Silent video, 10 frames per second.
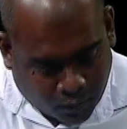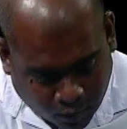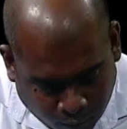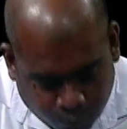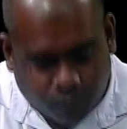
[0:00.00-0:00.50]

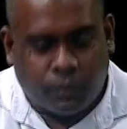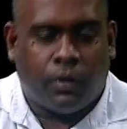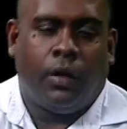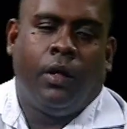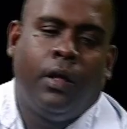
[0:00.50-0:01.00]
now
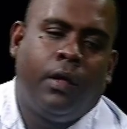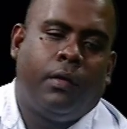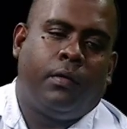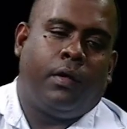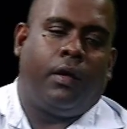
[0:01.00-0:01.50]

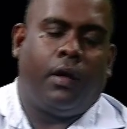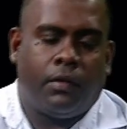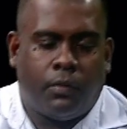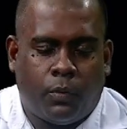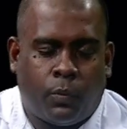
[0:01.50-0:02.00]

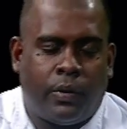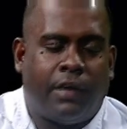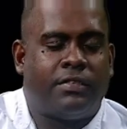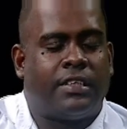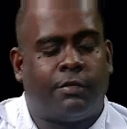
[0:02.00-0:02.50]
we
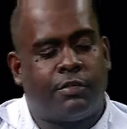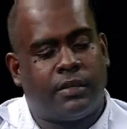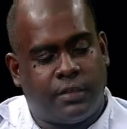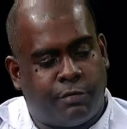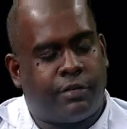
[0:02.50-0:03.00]
have several
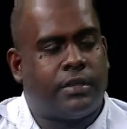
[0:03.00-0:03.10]
different